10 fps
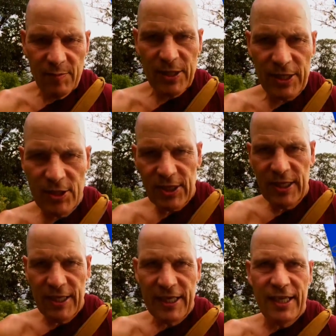because
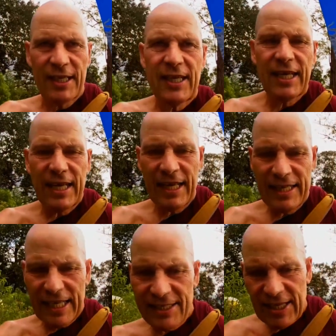
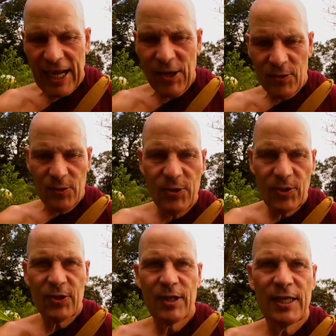that's how
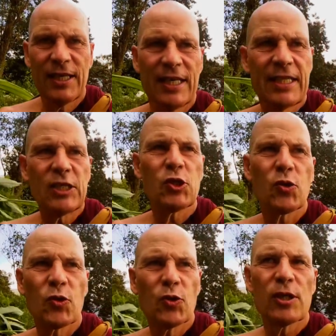this
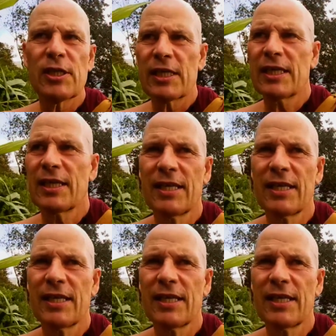cruelty